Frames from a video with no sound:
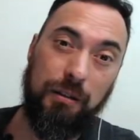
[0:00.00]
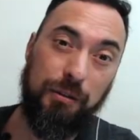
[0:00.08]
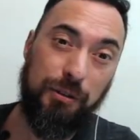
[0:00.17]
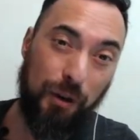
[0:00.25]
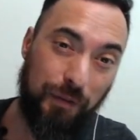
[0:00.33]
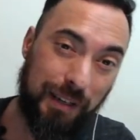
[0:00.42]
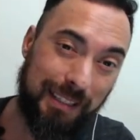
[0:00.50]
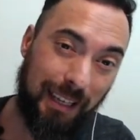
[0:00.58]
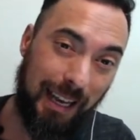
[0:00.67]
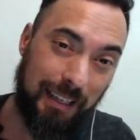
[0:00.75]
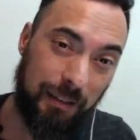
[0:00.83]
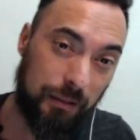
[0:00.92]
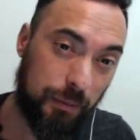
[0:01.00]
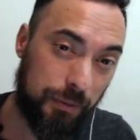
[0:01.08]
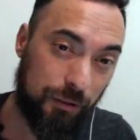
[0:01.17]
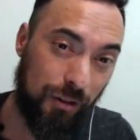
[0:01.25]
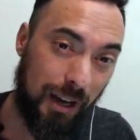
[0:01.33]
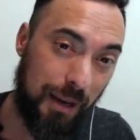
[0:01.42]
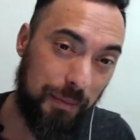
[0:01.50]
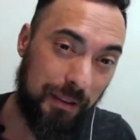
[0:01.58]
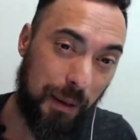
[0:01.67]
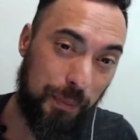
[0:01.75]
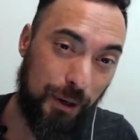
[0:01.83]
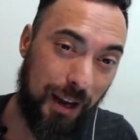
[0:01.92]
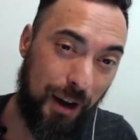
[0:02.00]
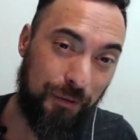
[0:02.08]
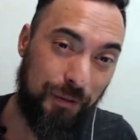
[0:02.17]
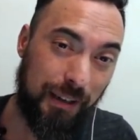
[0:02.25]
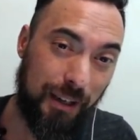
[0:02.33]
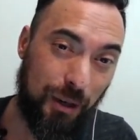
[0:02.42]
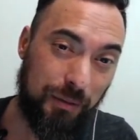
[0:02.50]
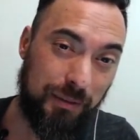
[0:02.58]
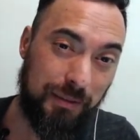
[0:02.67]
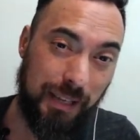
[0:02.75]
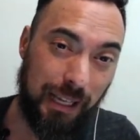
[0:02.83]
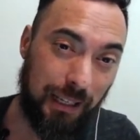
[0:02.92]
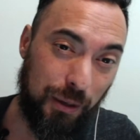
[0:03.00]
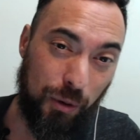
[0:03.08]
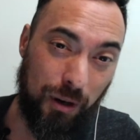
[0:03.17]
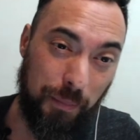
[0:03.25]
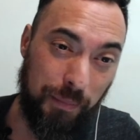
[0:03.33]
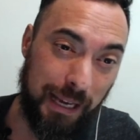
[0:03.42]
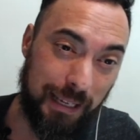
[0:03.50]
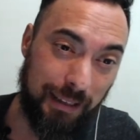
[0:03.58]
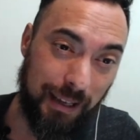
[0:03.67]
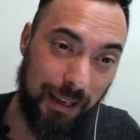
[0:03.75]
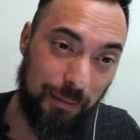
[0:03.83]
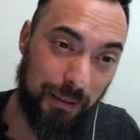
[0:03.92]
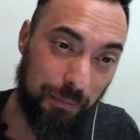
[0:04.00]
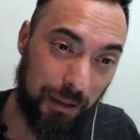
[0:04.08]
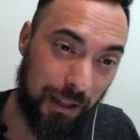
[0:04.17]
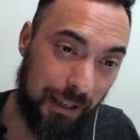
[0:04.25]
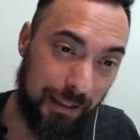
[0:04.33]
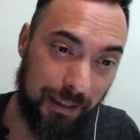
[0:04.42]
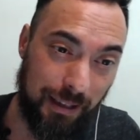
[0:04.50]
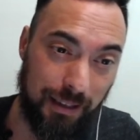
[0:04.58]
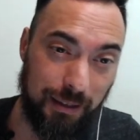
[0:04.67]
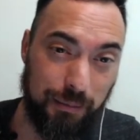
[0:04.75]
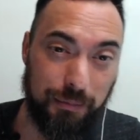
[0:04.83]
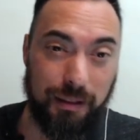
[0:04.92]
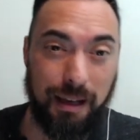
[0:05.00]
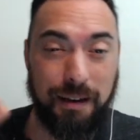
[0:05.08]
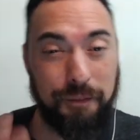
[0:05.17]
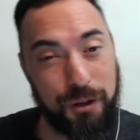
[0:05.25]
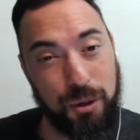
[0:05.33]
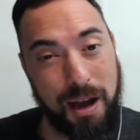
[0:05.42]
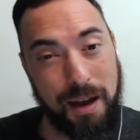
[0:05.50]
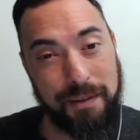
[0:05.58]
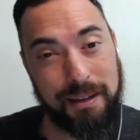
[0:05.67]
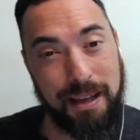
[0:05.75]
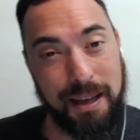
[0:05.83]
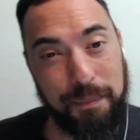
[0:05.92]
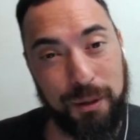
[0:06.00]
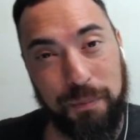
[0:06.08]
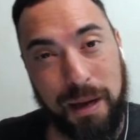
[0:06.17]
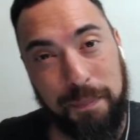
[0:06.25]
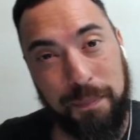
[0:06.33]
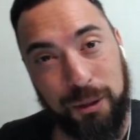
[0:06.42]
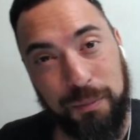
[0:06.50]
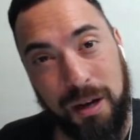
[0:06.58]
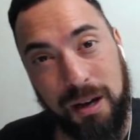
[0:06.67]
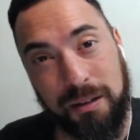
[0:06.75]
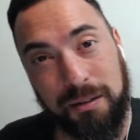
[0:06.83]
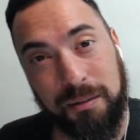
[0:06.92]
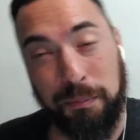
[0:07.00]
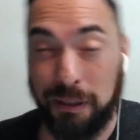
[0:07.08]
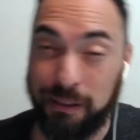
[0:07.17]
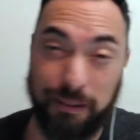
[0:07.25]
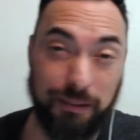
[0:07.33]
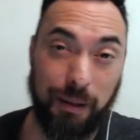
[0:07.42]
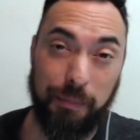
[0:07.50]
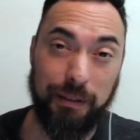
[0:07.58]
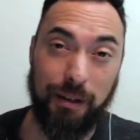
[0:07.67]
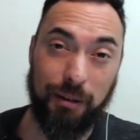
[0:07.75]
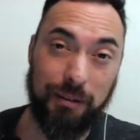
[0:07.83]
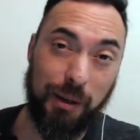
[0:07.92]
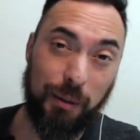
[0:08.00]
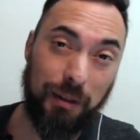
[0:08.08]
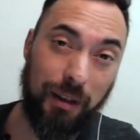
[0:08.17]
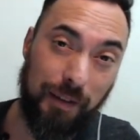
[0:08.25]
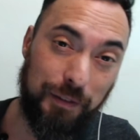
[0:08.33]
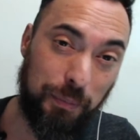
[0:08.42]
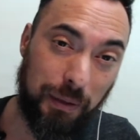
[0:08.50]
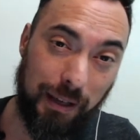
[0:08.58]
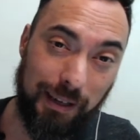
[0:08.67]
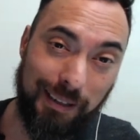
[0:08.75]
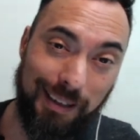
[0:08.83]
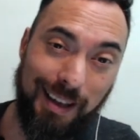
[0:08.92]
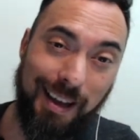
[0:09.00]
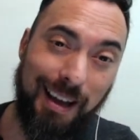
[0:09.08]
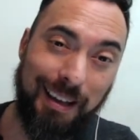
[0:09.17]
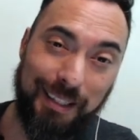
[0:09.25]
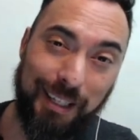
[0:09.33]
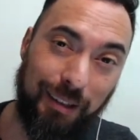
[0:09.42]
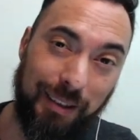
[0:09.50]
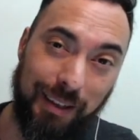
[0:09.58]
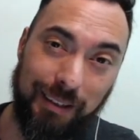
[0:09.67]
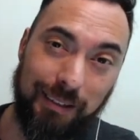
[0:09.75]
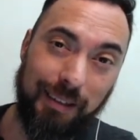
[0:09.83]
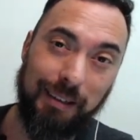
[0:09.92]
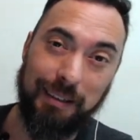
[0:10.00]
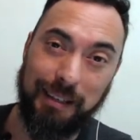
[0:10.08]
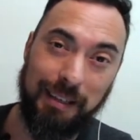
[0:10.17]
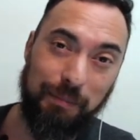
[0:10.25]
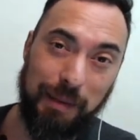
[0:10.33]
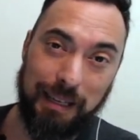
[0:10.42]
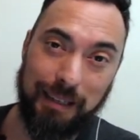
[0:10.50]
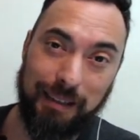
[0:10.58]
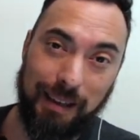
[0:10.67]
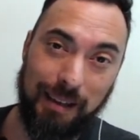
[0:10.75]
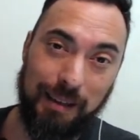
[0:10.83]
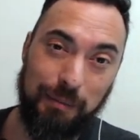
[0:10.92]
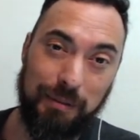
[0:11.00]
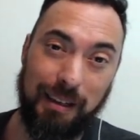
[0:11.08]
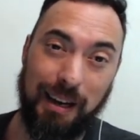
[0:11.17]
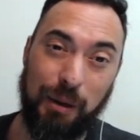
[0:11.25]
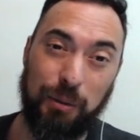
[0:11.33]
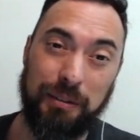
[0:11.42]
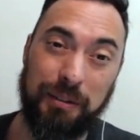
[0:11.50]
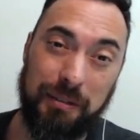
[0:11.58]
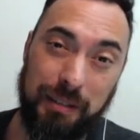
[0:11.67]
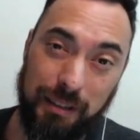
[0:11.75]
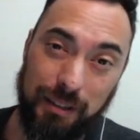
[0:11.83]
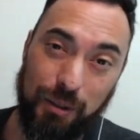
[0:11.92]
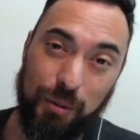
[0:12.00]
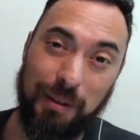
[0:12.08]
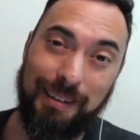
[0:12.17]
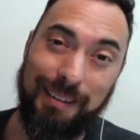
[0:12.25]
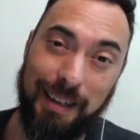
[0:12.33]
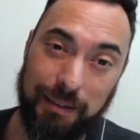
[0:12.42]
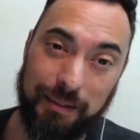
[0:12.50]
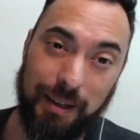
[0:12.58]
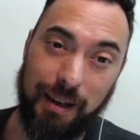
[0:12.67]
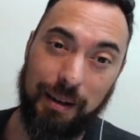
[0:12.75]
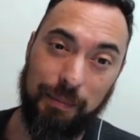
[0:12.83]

Don't forget to like and subscribe as I put out videos daily while I'm making games and playing games. And if you have a game built by BuildBox, please let me know because I would love to play it. Until then, keep making games and I will see you next time.